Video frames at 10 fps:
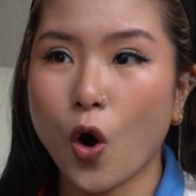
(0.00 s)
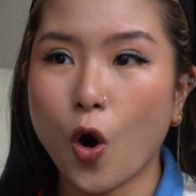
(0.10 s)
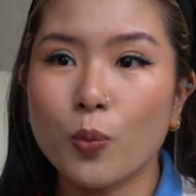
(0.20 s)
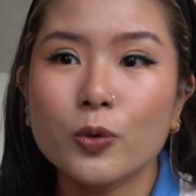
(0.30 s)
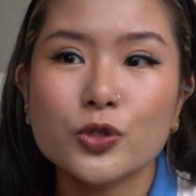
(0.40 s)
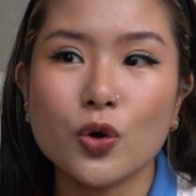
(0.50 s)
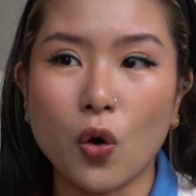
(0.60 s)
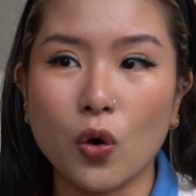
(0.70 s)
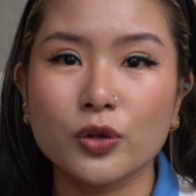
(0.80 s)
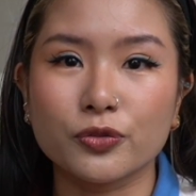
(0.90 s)
Almost
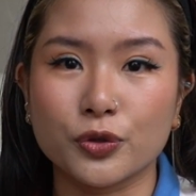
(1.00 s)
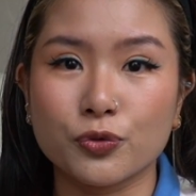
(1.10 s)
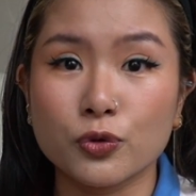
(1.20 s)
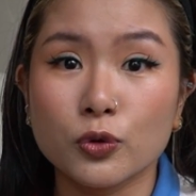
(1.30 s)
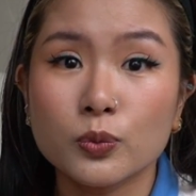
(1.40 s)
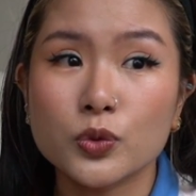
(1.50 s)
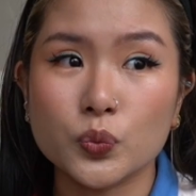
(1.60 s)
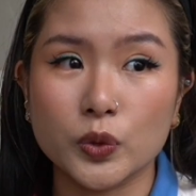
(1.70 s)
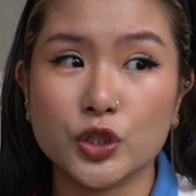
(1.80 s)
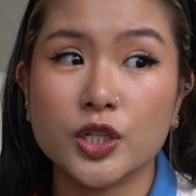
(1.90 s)
all of the rooms
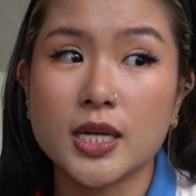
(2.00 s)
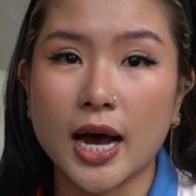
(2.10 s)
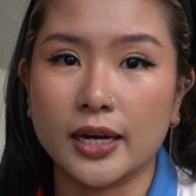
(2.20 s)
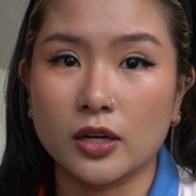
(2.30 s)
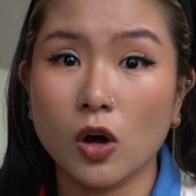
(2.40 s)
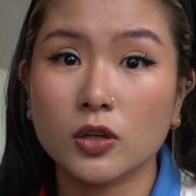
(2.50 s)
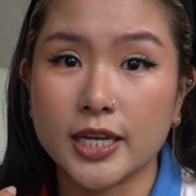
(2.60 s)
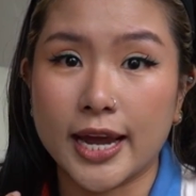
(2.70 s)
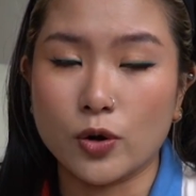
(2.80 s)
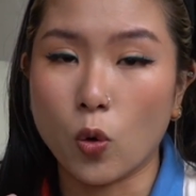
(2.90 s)
were just unlocked
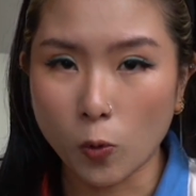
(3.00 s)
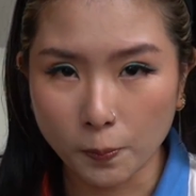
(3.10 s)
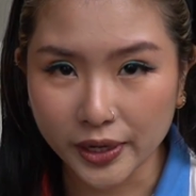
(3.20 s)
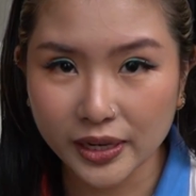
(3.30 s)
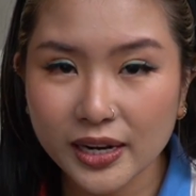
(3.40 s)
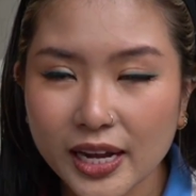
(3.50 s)
and open.